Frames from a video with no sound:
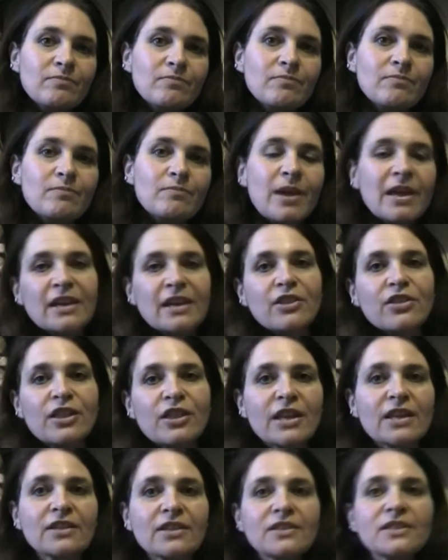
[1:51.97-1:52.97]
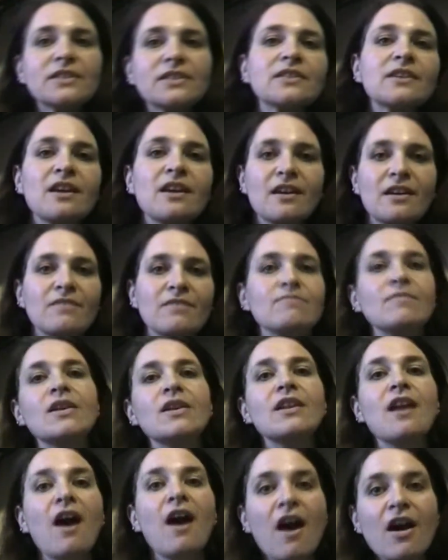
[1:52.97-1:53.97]
make things
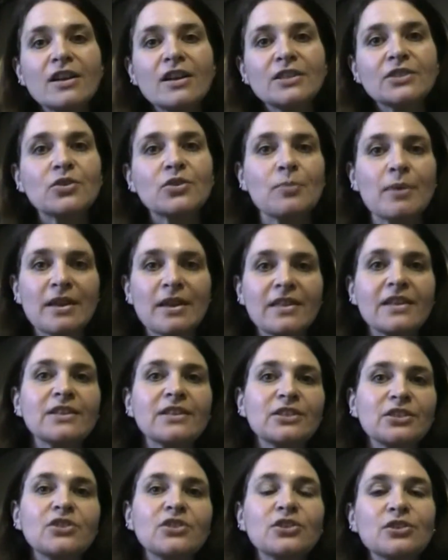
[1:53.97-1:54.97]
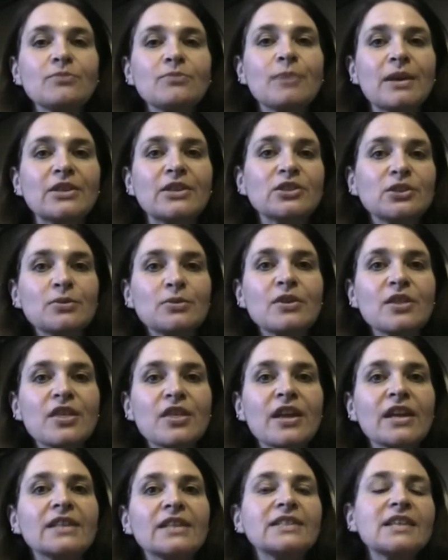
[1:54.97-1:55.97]
last, or make do with
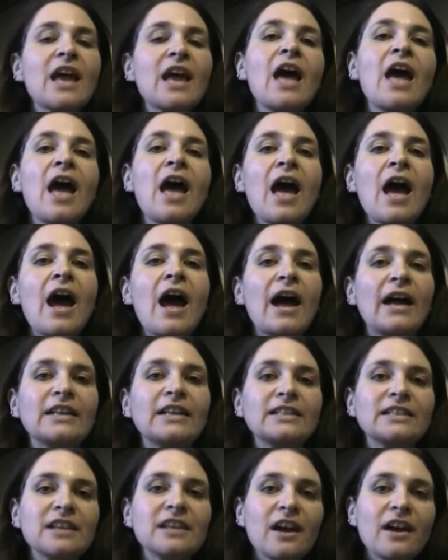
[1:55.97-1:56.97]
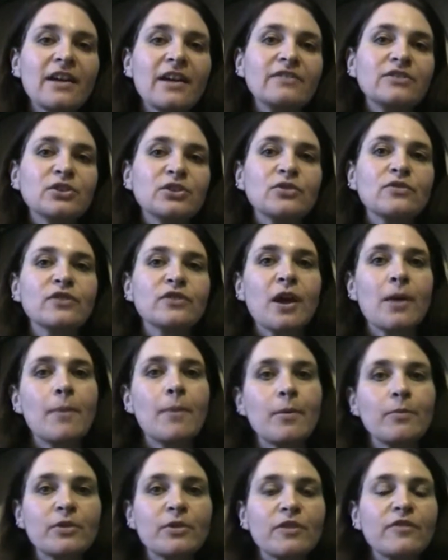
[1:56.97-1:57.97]
things, and I've sort of come
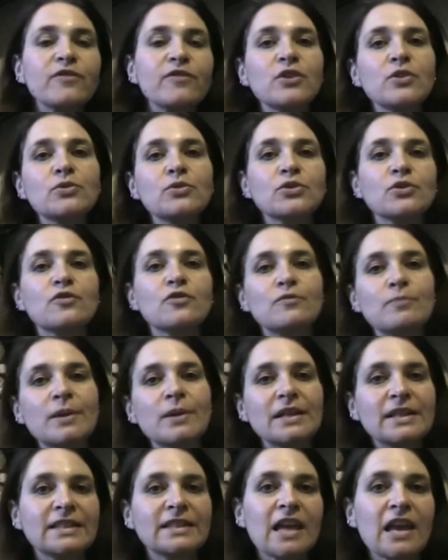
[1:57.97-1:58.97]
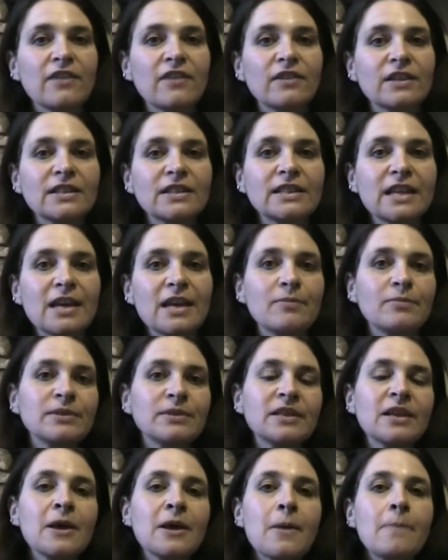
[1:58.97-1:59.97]
up with a few sort of money saving
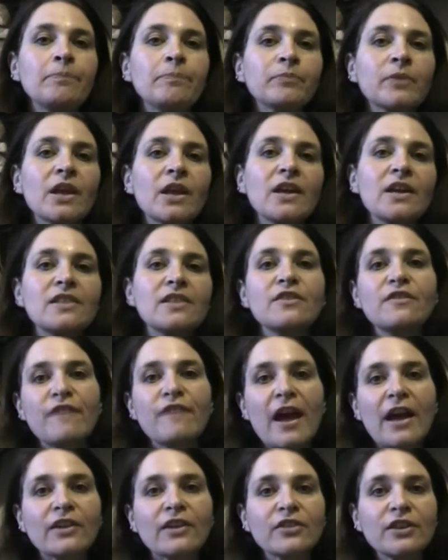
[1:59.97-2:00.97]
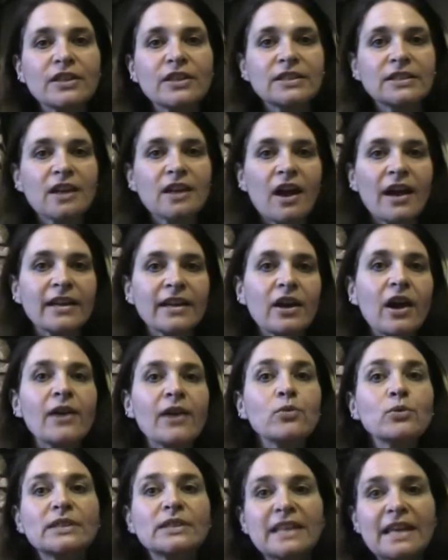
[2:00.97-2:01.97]
tips in the fact that I
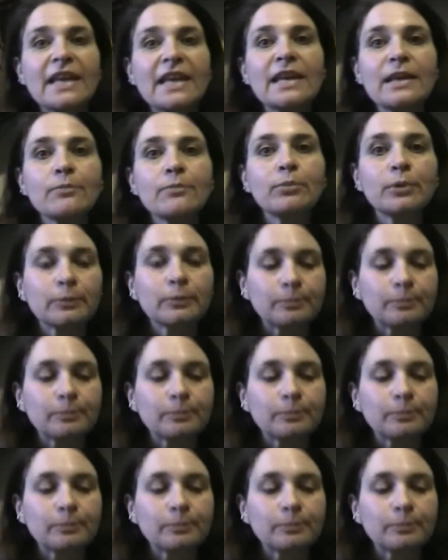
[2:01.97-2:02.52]
always keep